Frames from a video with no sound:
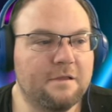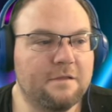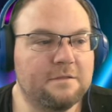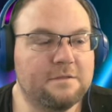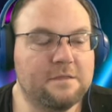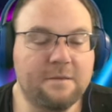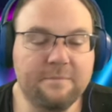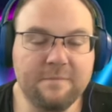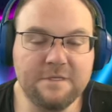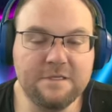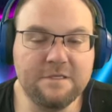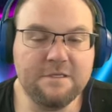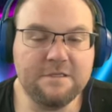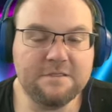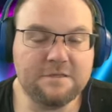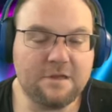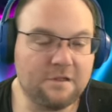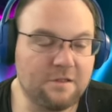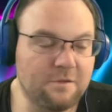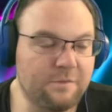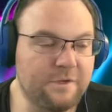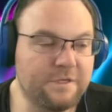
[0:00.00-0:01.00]
Zombie
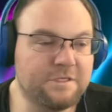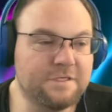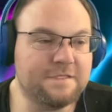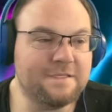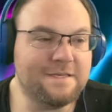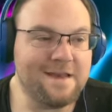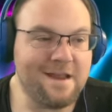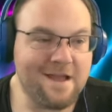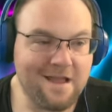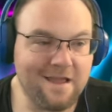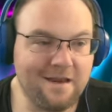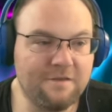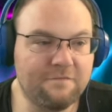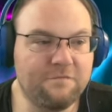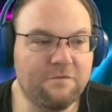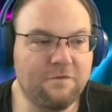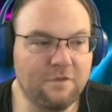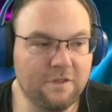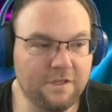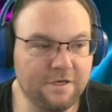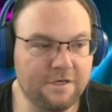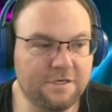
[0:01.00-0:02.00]
Scarlet Witch is not at
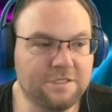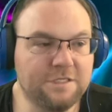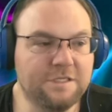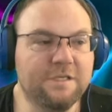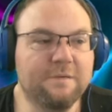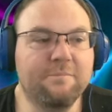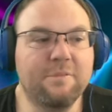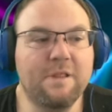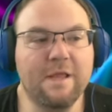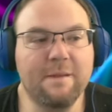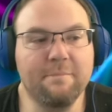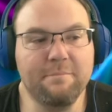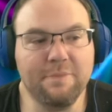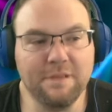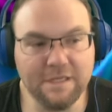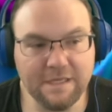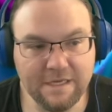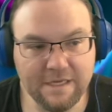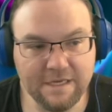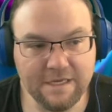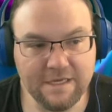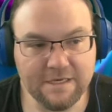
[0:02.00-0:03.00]
full energy, apply
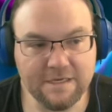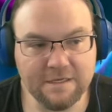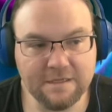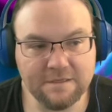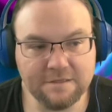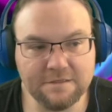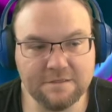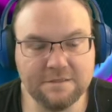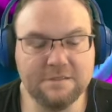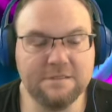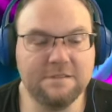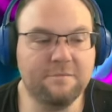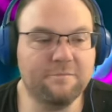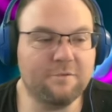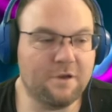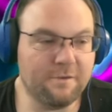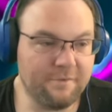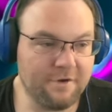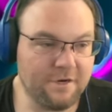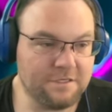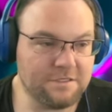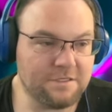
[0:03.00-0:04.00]
bleed to the
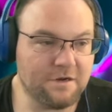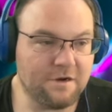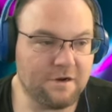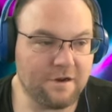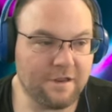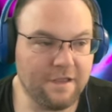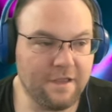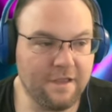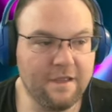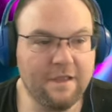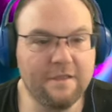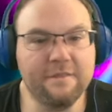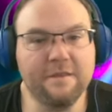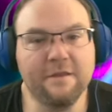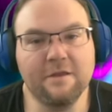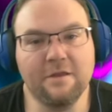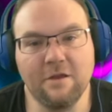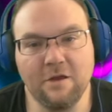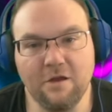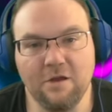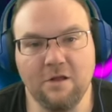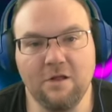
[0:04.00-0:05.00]
primary target, and then
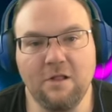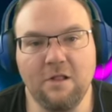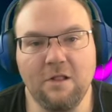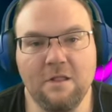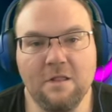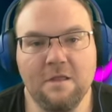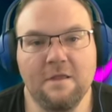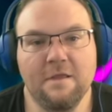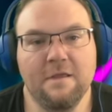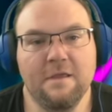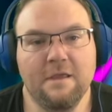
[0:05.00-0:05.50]
call